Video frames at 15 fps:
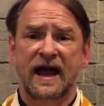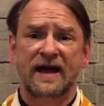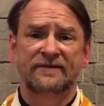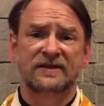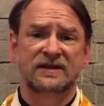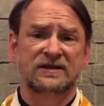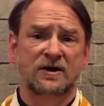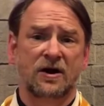
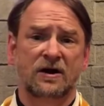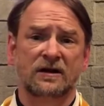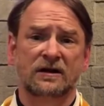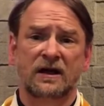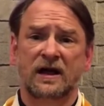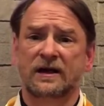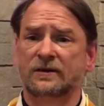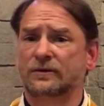have these
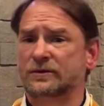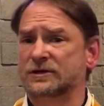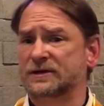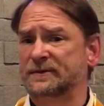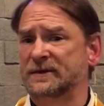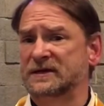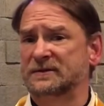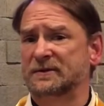online
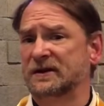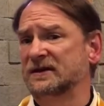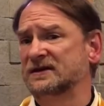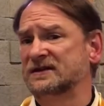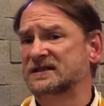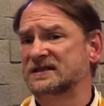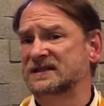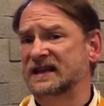worship
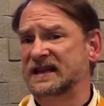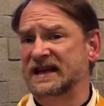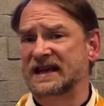experiences that